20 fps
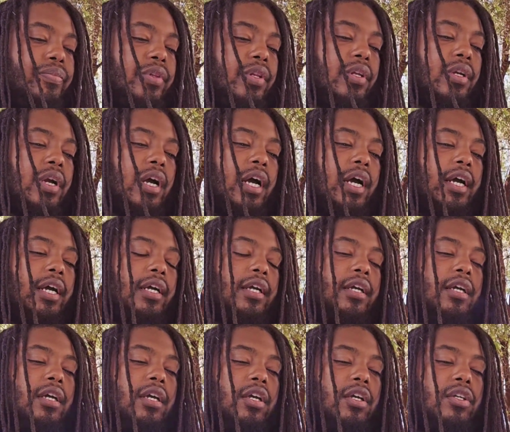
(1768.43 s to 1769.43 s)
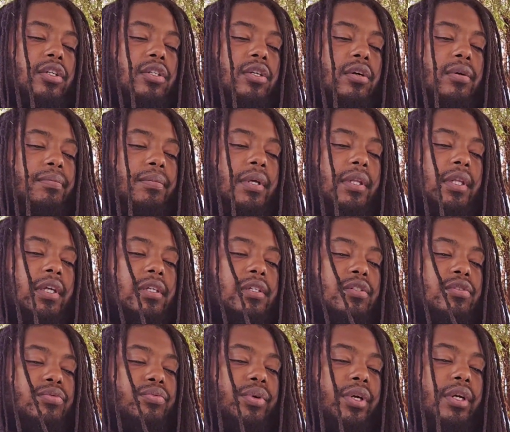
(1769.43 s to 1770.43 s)
All right. So I mean, this is
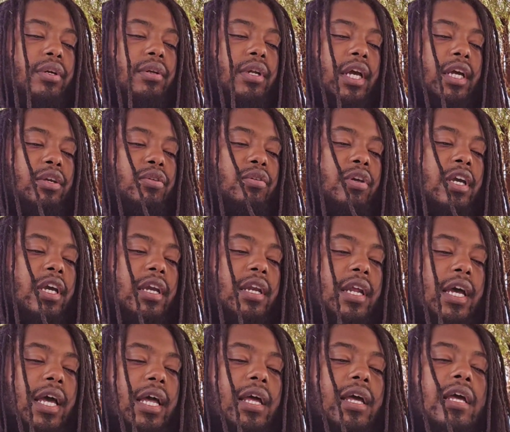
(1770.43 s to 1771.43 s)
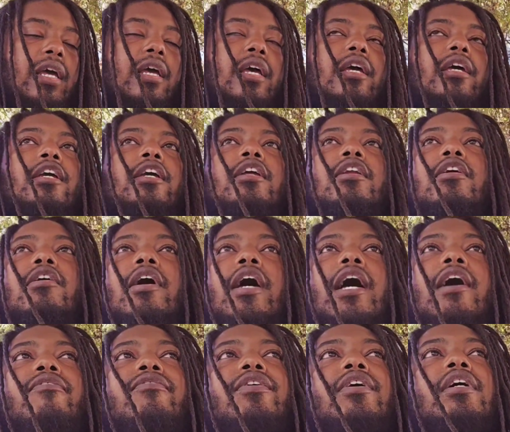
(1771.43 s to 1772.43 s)
real. Like, you cannot,
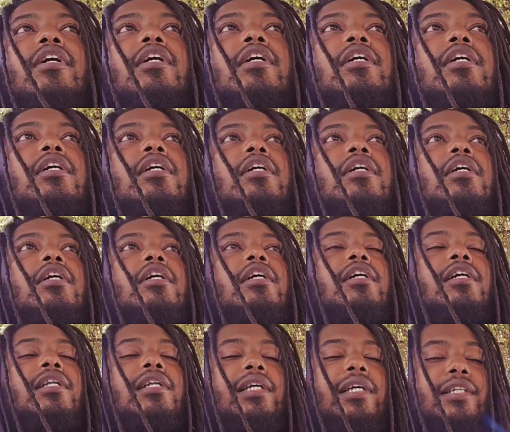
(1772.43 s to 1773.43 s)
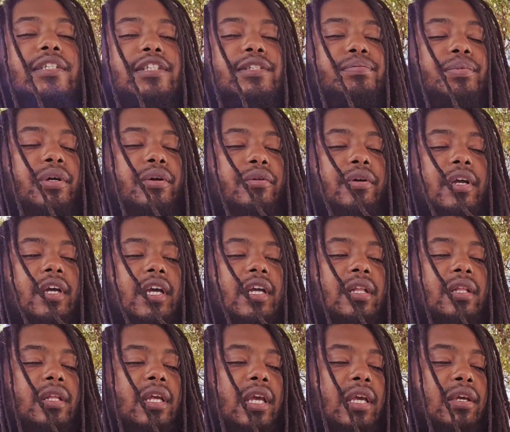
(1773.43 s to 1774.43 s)
have a unclean spirit and
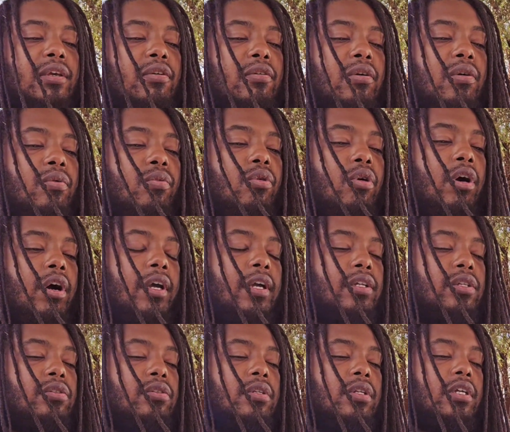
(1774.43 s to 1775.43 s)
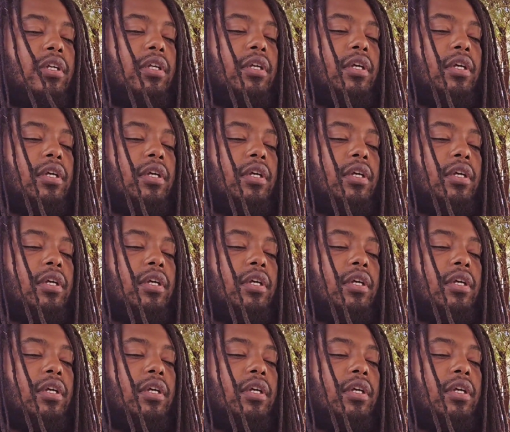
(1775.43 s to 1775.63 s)
think you're gonna walk into the